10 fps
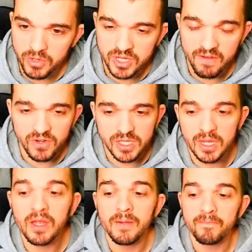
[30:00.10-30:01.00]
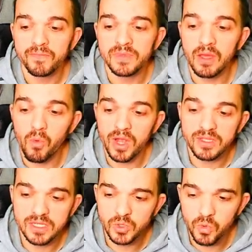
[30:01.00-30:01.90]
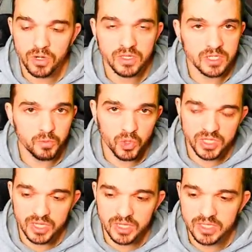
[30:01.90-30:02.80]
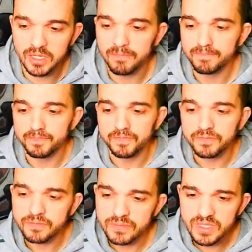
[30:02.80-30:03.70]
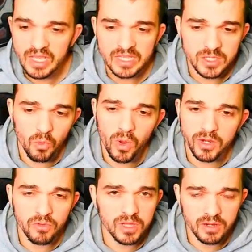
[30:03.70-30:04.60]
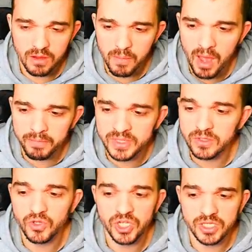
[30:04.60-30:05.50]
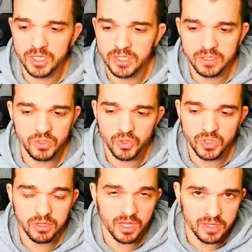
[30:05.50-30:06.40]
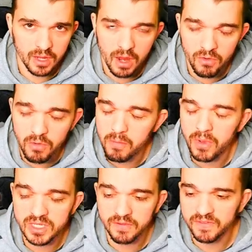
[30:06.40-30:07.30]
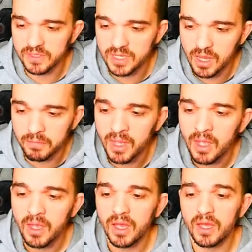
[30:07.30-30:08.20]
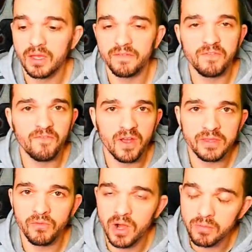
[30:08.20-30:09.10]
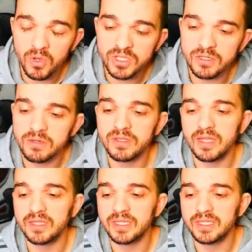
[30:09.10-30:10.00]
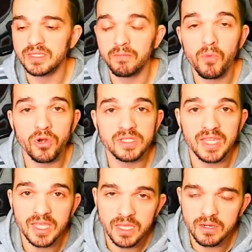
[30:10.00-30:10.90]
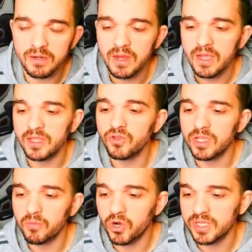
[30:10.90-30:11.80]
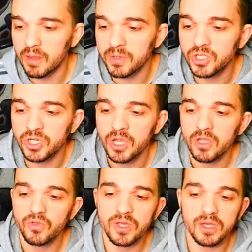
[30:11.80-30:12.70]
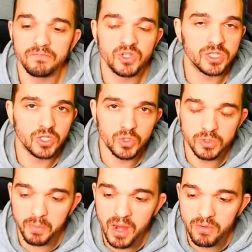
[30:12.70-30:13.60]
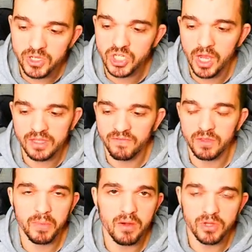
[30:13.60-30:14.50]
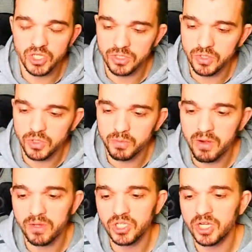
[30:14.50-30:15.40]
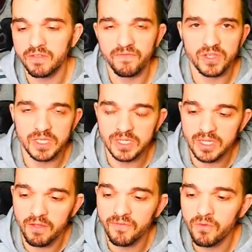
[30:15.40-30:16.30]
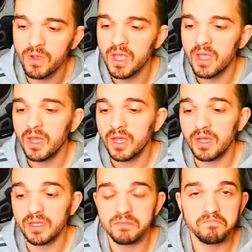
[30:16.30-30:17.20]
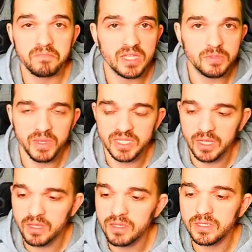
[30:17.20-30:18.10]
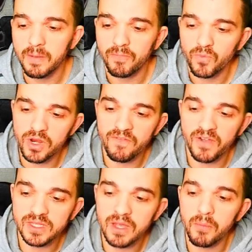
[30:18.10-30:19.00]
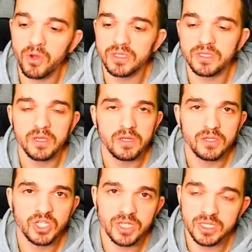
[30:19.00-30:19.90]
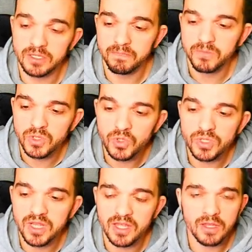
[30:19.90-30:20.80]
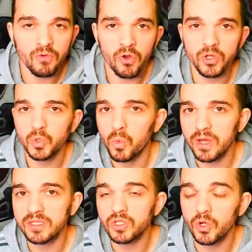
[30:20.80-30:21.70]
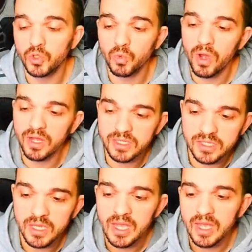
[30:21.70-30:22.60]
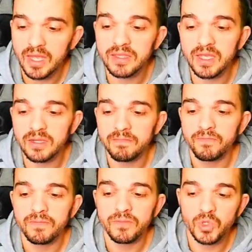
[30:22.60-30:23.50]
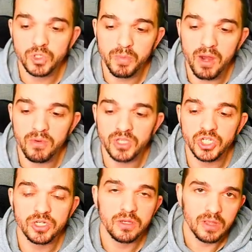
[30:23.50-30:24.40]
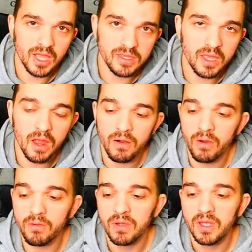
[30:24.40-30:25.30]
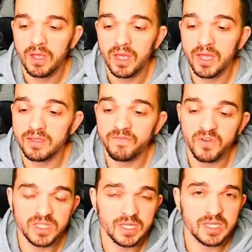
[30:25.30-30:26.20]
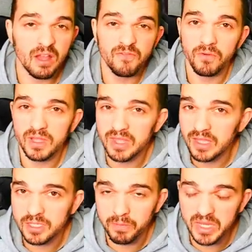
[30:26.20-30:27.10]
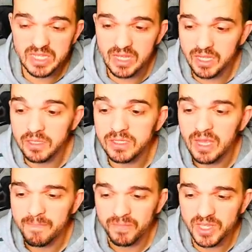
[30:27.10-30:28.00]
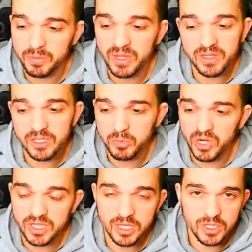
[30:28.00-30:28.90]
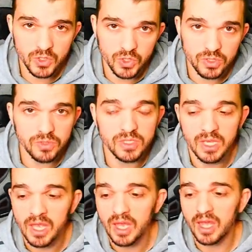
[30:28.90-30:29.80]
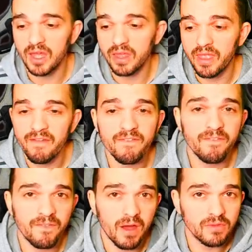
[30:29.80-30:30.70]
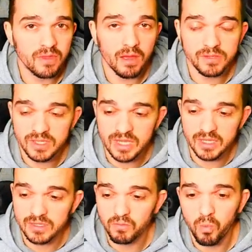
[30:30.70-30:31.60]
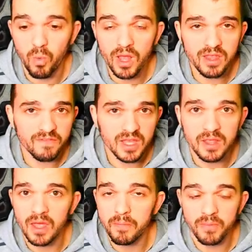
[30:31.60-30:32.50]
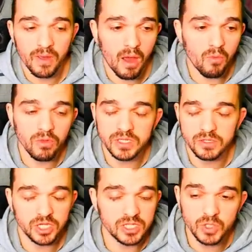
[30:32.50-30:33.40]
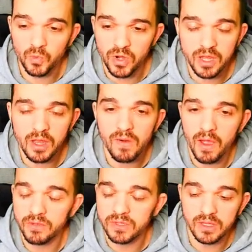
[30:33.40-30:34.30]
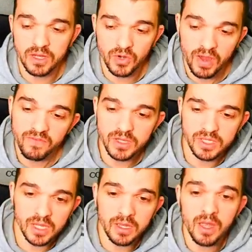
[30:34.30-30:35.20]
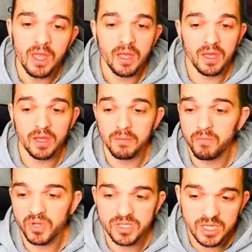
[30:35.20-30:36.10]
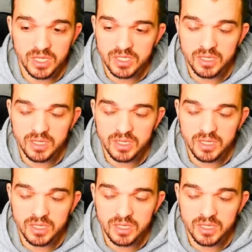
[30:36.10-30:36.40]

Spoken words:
about everything. The way this works is pretty easy. So when you're clearing maps, you just need to use Lightning Arrow most of the time. If you find a rare monster that is more tankier and you need more damage, you can just use Barrage, activate Barrage and use Barrage and Freezing Salvo. That's basically it. When you're fighting a boss, just use Lightning Rod once or twice and then use Barrage, Lightning Arrow and Freezing Salvo, and that's basically it. This build is pretty easy to use, and I found out that while leveling up, I was just running around, clear everything, pretty